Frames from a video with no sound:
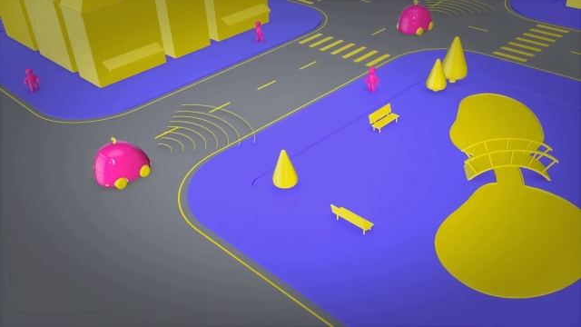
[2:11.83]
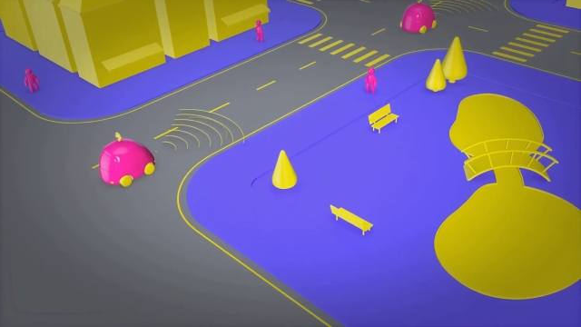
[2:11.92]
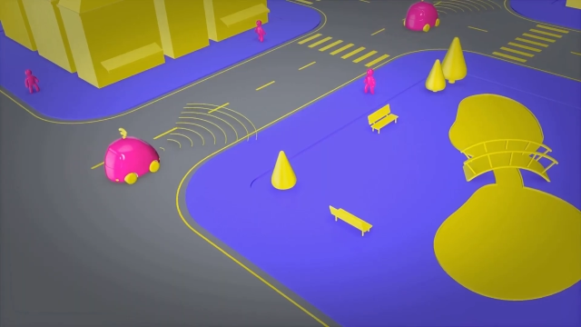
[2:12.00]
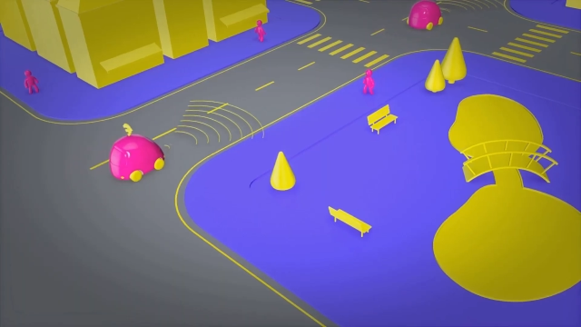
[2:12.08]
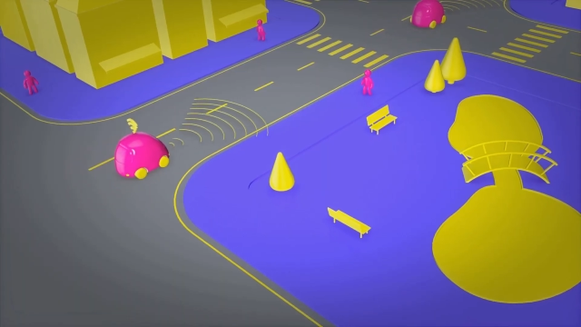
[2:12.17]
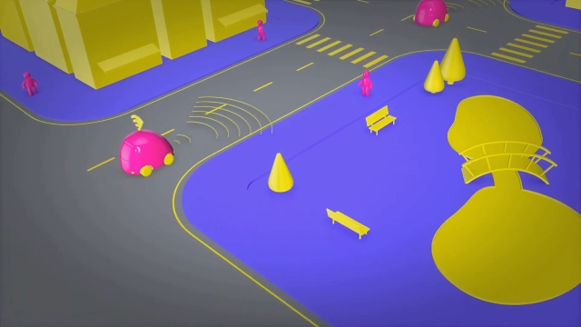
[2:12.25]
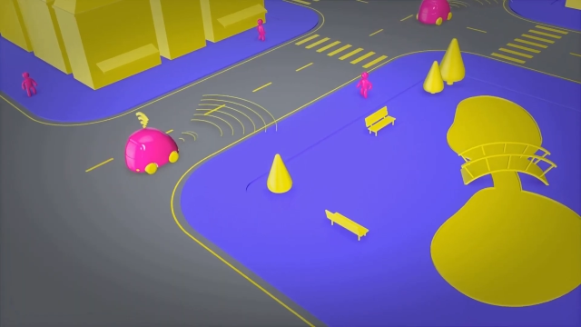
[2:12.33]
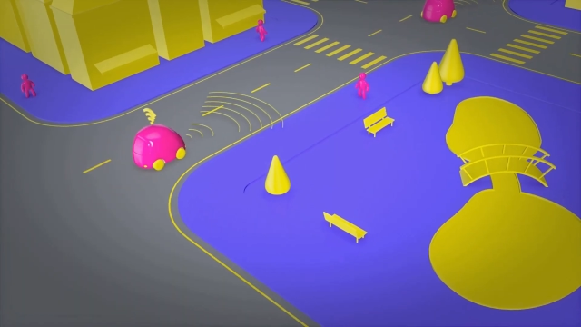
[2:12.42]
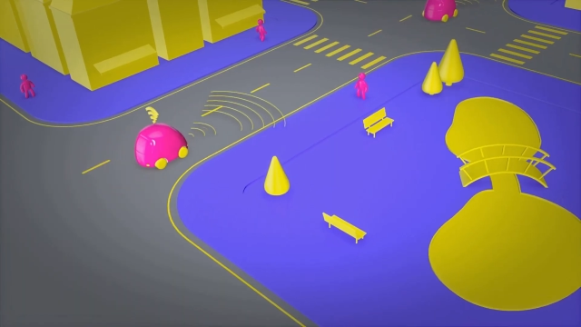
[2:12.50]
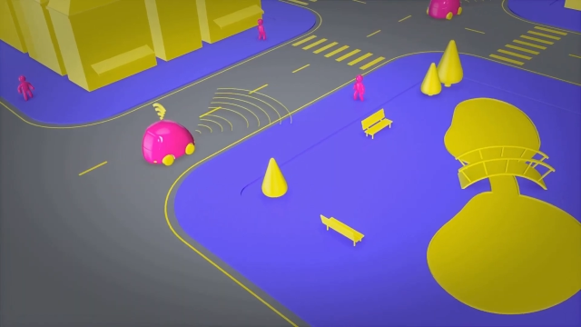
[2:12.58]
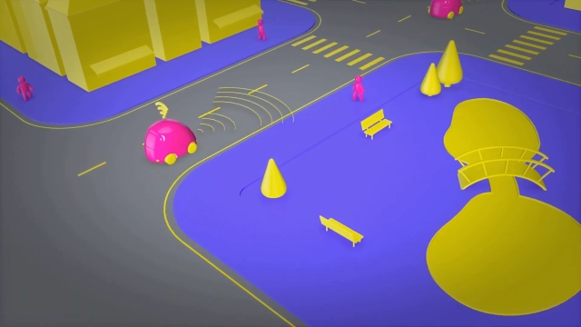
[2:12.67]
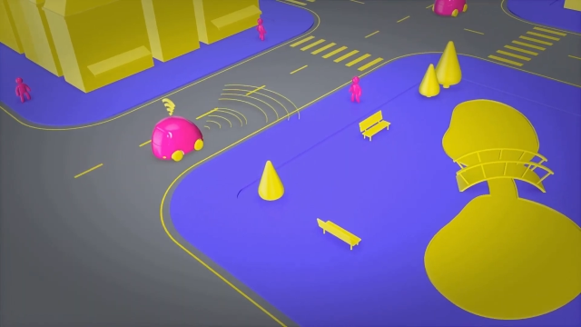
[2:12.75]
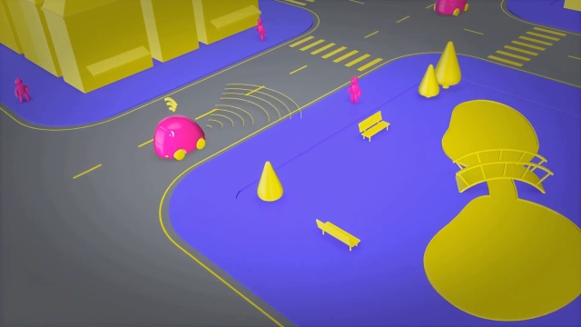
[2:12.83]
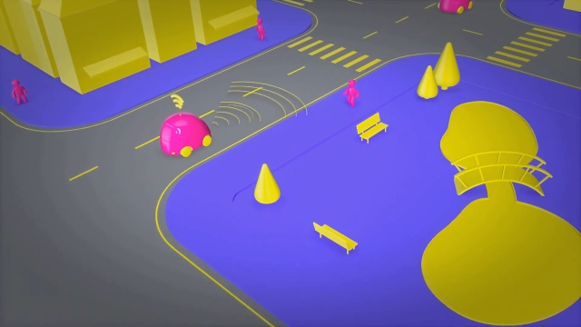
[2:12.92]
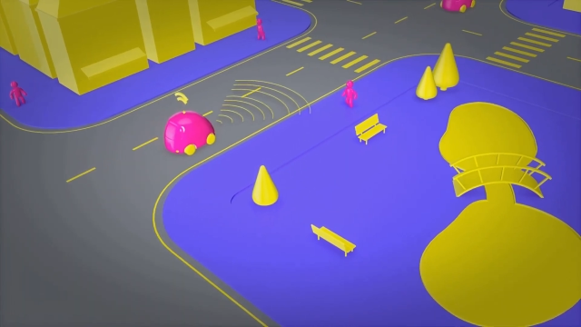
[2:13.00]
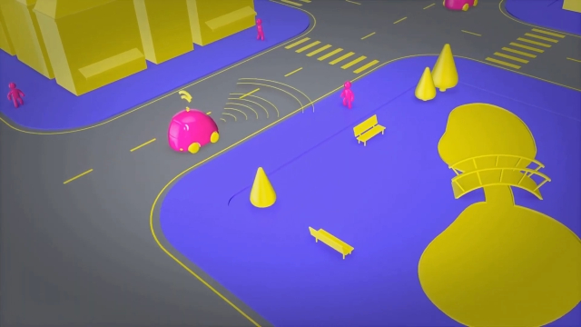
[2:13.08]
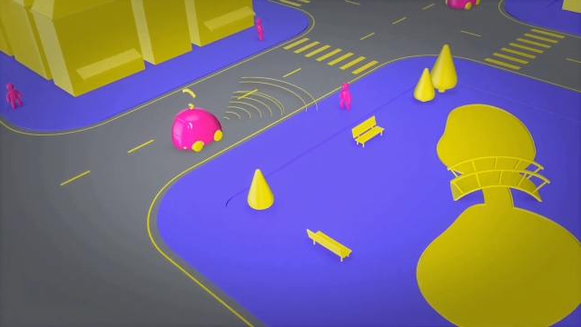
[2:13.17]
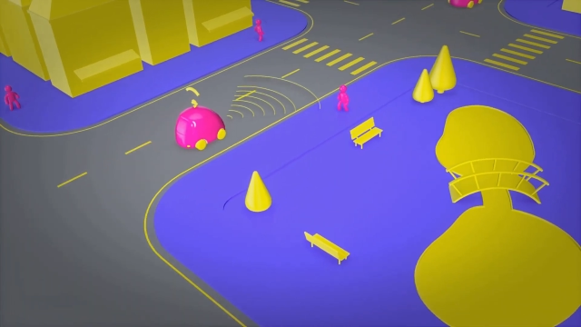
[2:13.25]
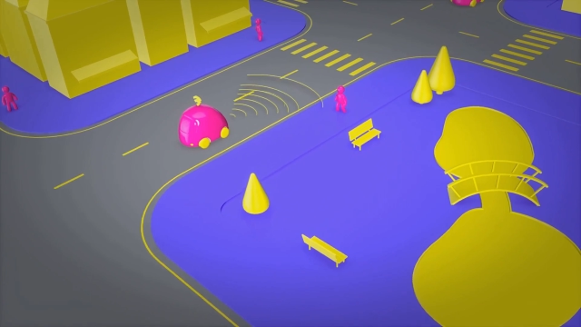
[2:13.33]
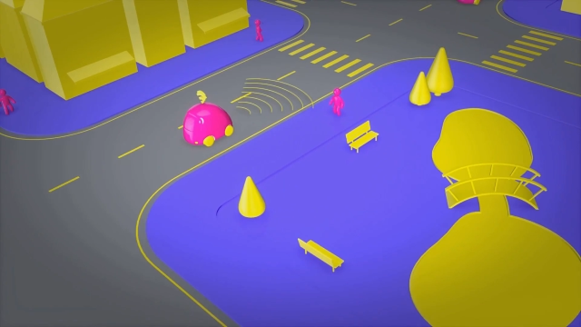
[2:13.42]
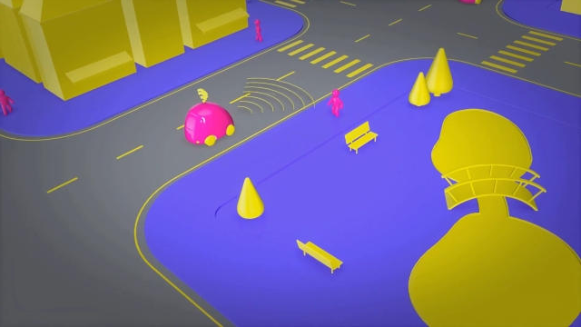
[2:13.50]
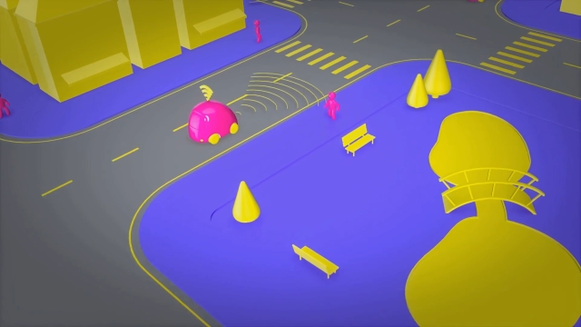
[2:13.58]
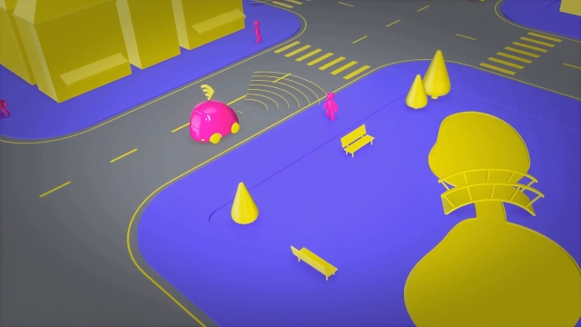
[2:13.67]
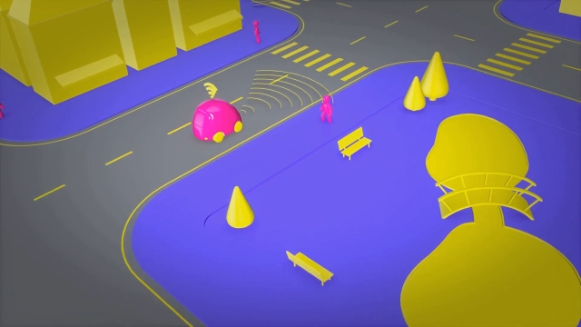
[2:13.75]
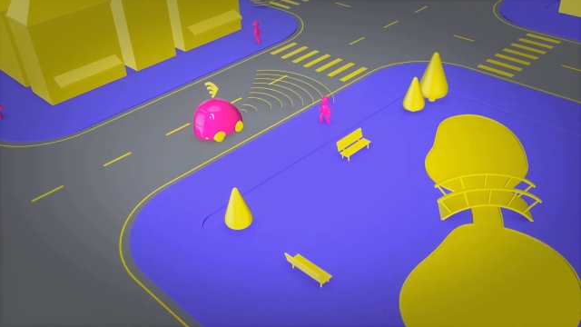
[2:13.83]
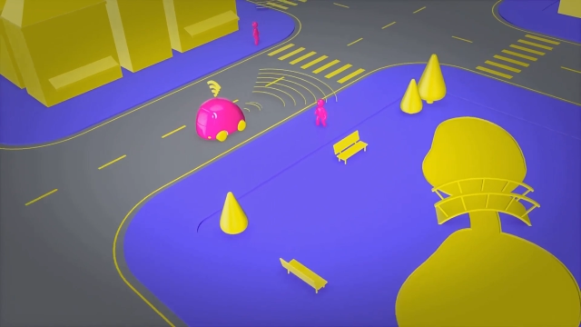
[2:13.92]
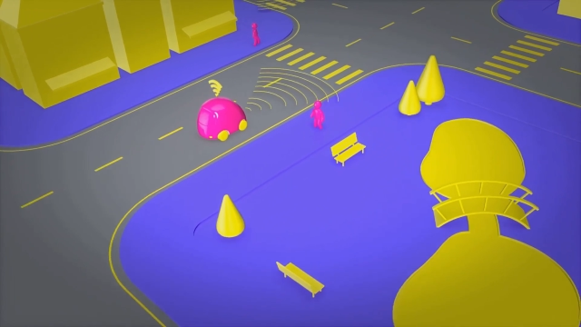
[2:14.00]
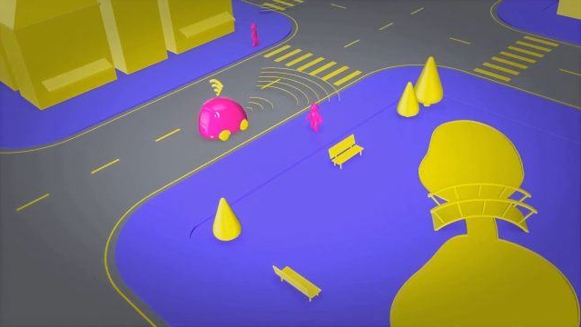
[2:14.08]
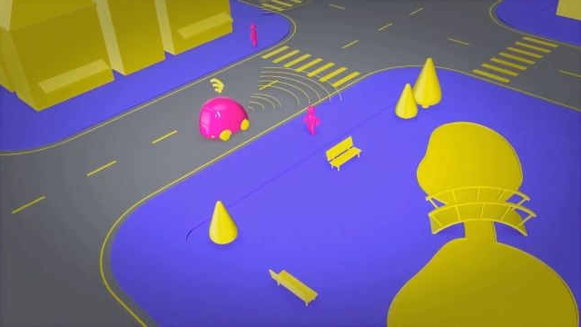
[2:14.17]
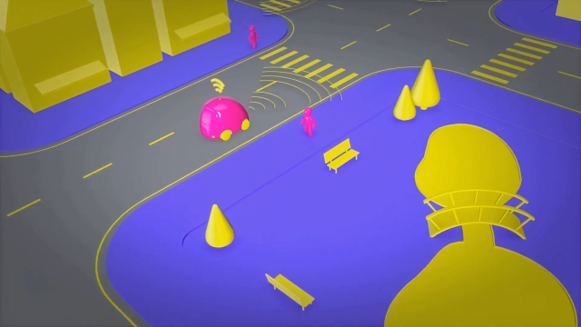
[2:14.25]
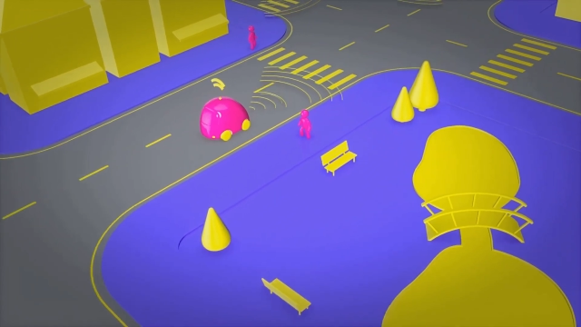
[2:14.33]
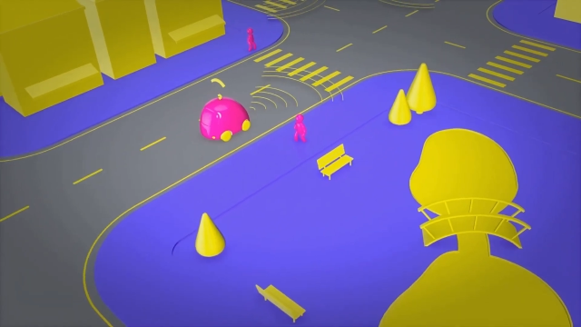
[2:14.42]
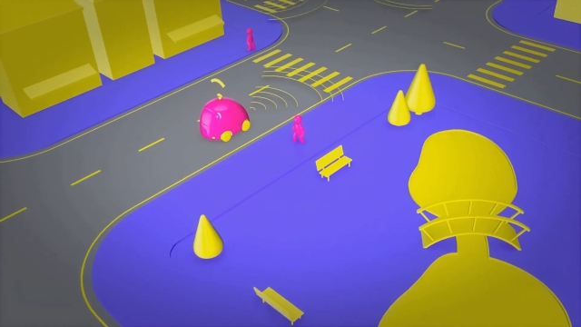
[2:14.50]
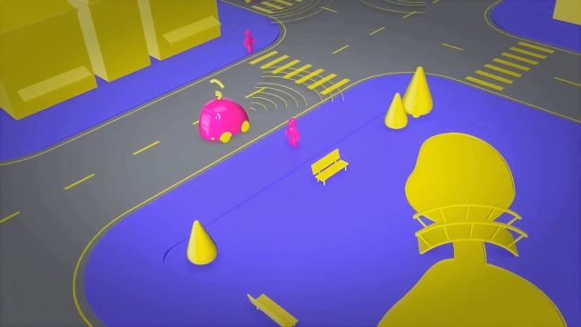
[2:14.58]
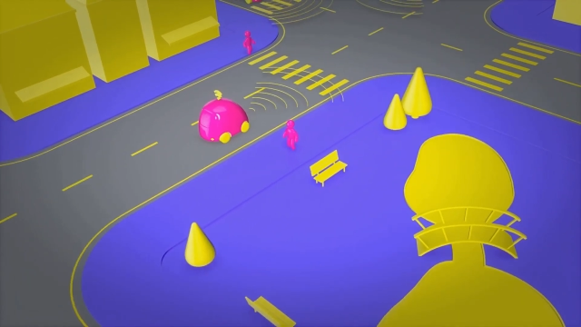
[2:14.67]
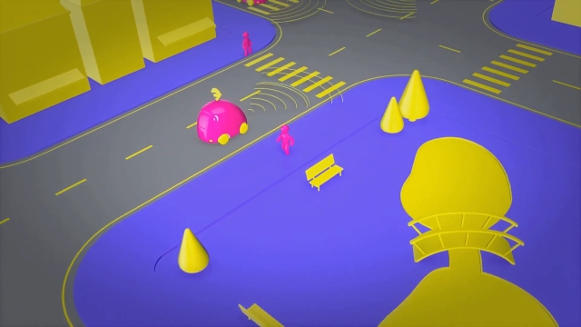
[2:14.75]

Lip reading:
(no speaker visible)